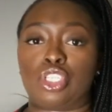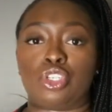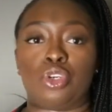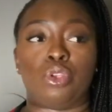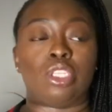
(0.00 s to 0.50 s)

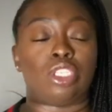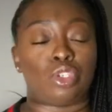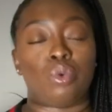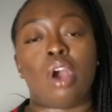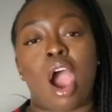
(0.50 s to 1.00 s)
to the
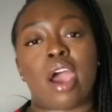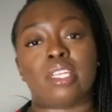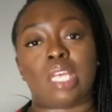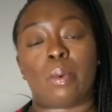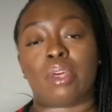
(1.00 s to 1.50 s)
two
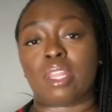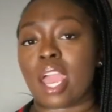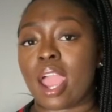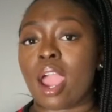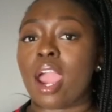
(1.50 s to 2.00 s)
guards that were
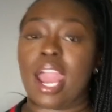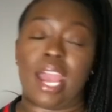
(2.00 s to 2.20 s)
there,